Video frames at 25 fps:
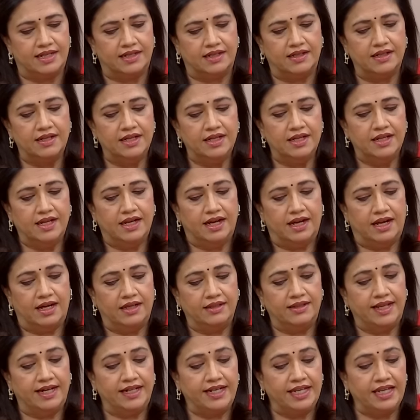that
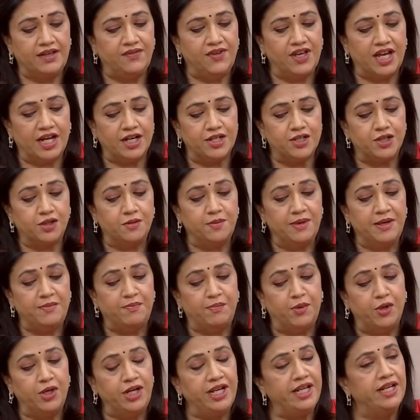EVR should be
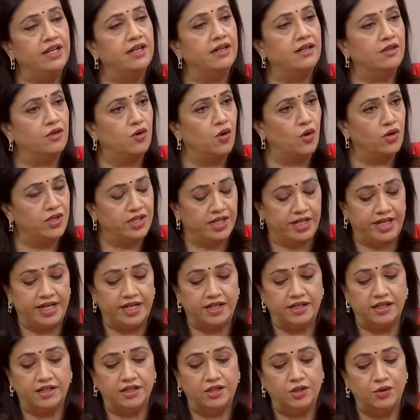put in a quote
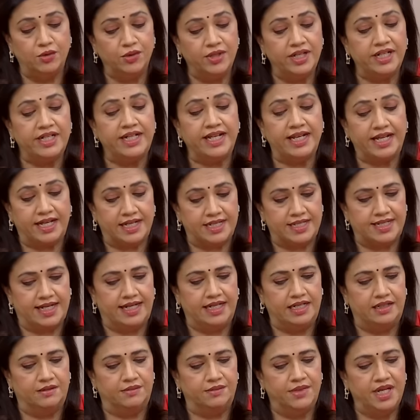in a lunatic
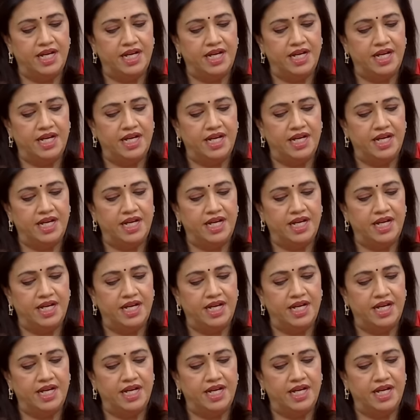asylum,